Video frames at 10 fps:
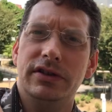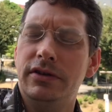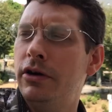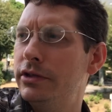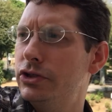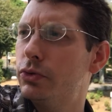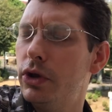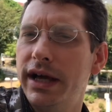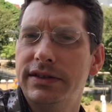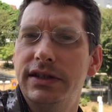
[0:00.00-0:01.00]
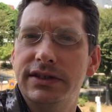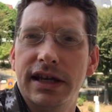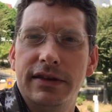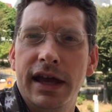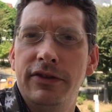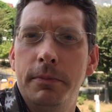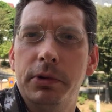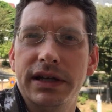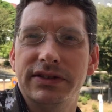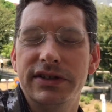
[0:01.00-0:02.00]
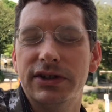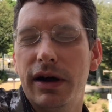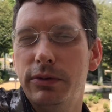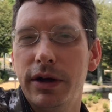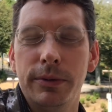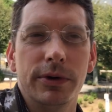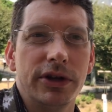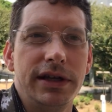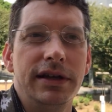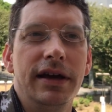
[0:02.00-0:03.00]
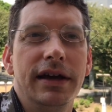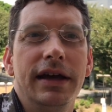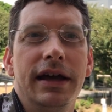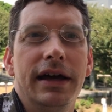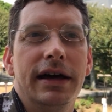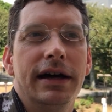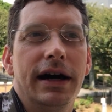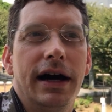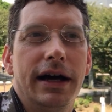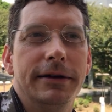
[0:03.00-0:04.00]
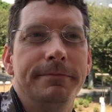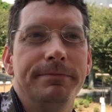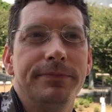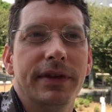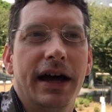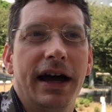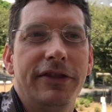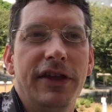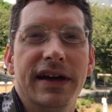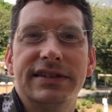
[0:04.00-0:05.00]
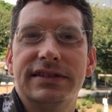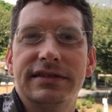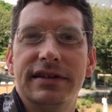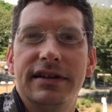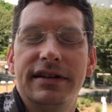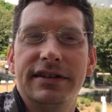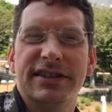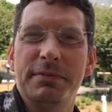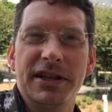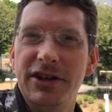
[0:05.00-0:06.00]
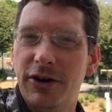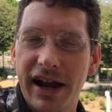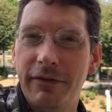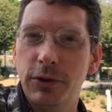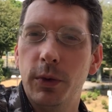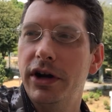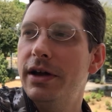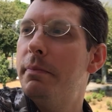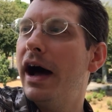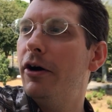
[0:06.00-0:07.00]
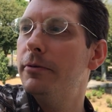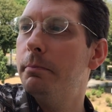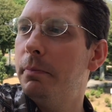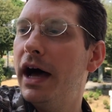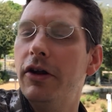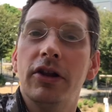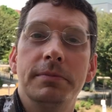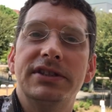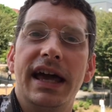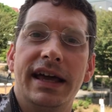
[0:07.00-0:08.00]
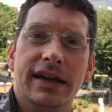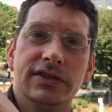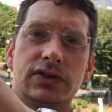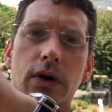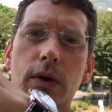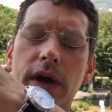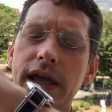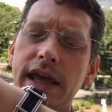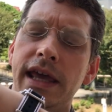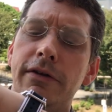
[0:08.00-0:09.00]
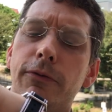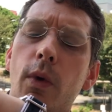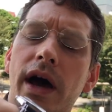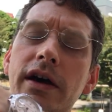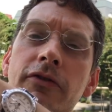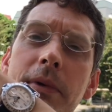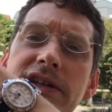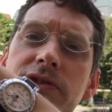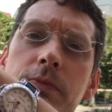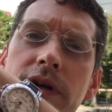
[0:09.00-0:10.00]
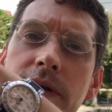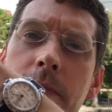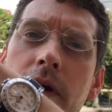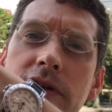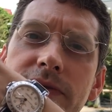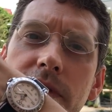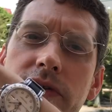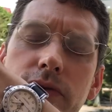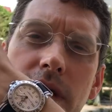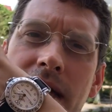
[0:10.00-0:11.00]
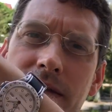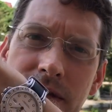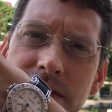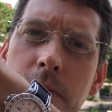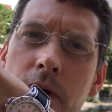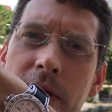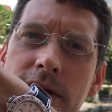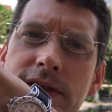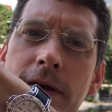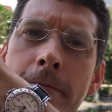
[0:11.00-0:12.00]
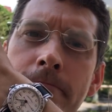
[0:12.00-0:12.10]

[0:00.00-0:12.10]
on, on these Rolexes and, and the bracelet. So I, I really, uh, I think that's is something you don't have to worry about. But all I'm saying is, if one of my spring bars fails at this moment,